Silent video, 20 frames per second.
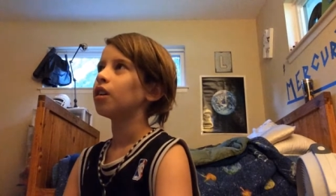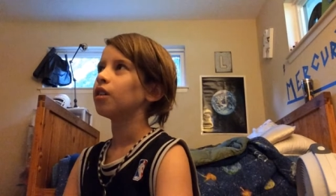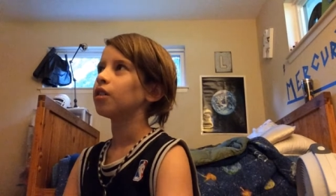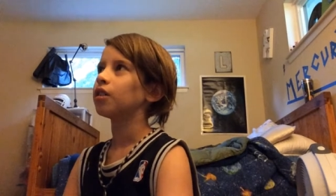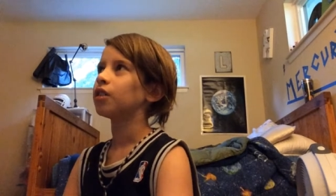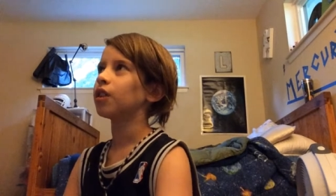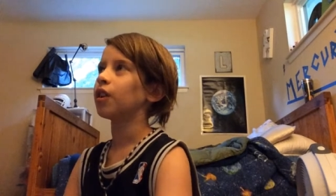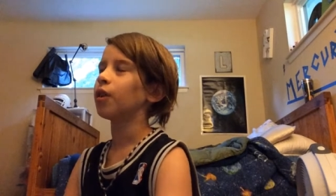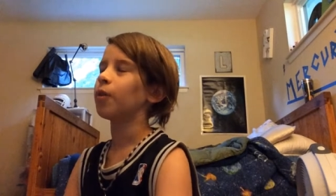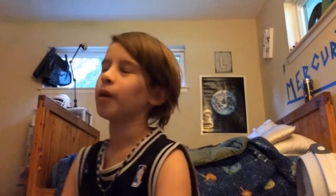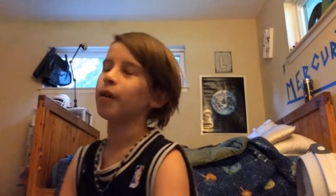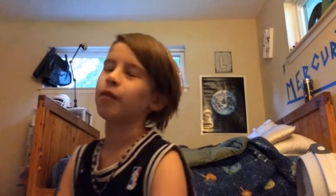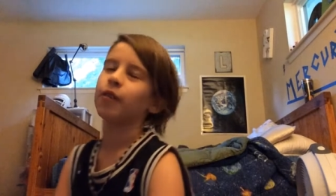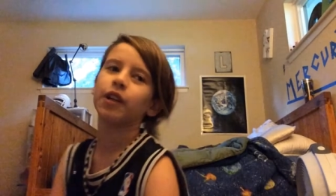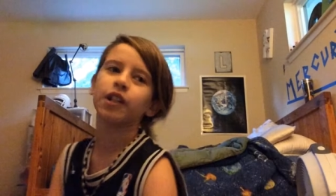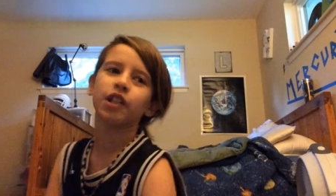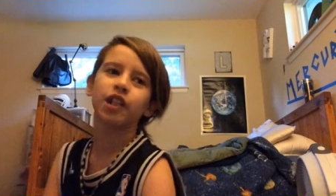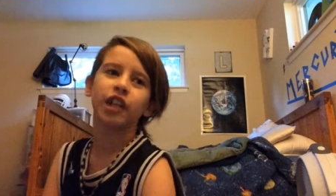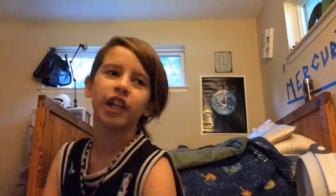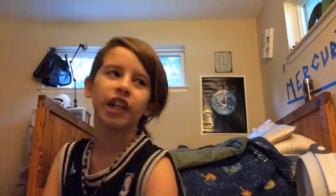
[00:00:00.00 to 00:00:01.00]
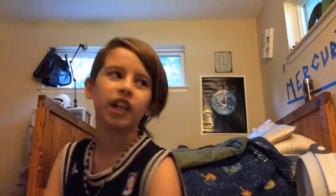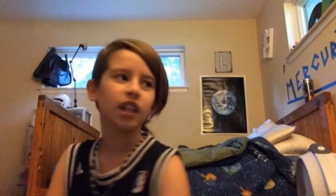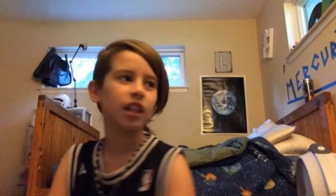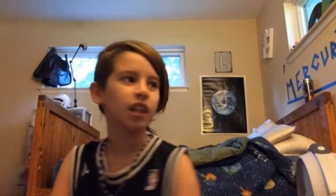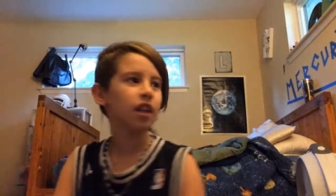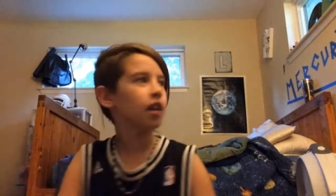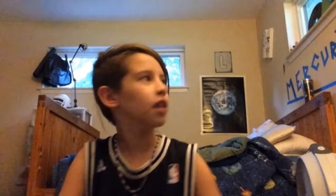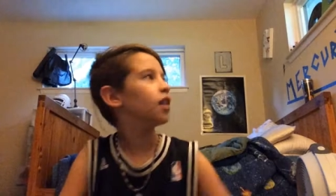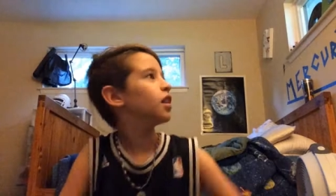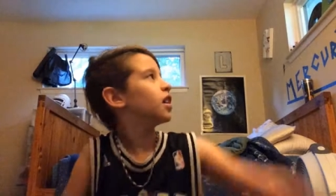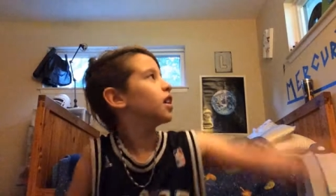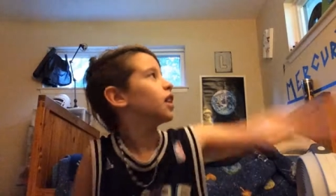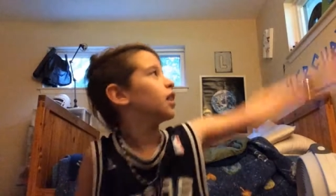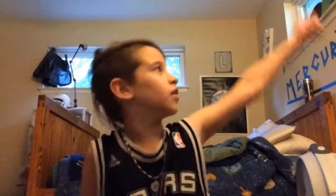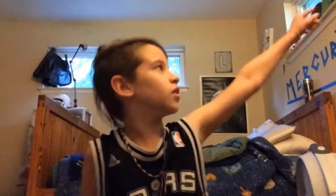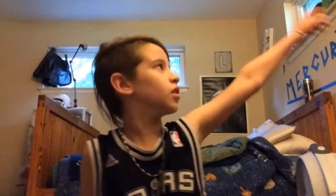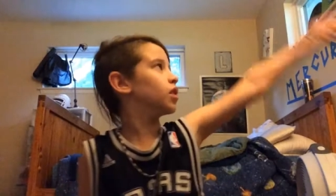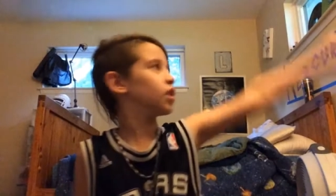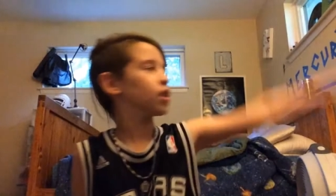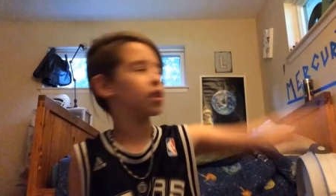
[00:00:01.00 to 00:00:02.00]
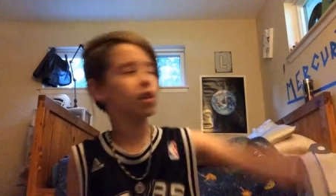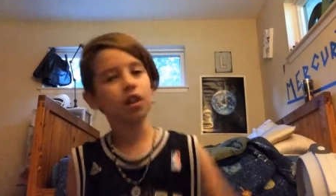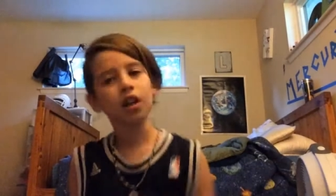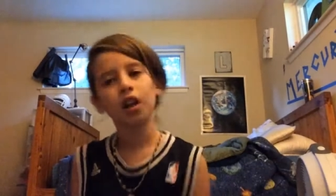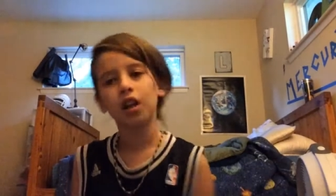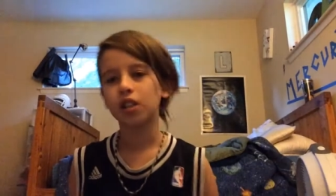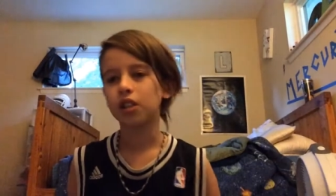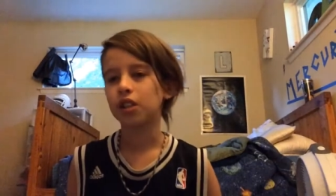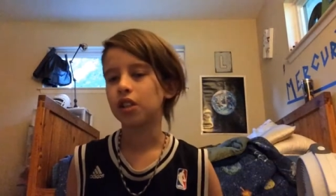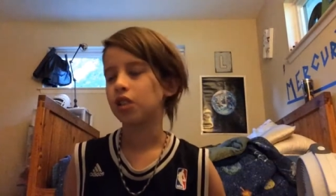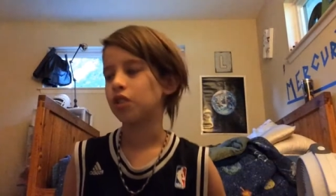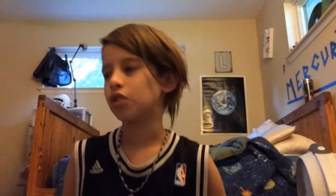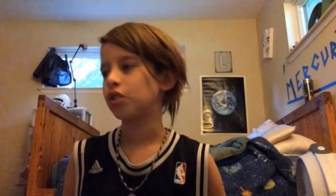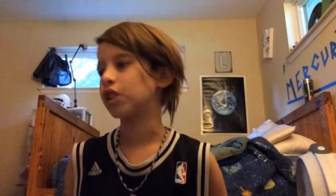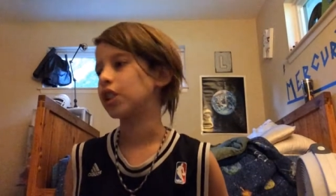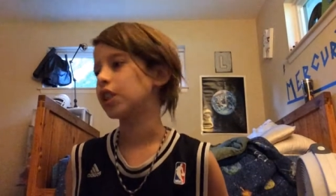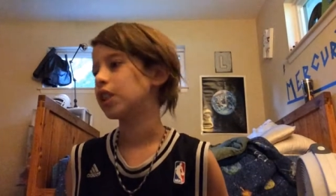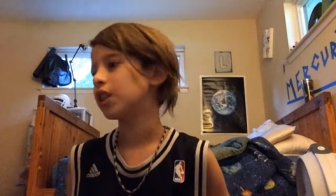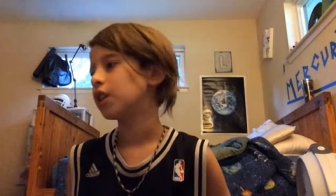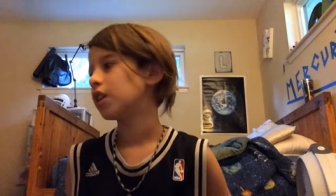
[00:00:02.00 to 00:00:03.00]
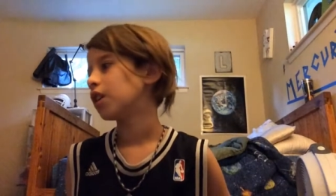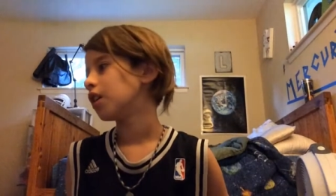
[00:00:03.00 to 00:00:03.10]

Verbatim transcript: So my friend Jaden, who's just across the street,